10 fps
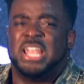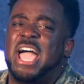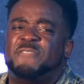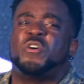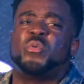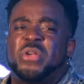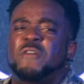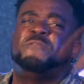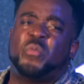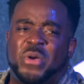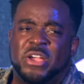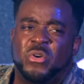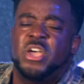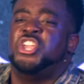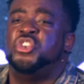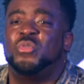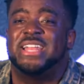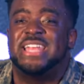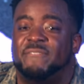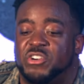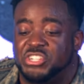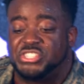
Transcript: like for real, for real, you can never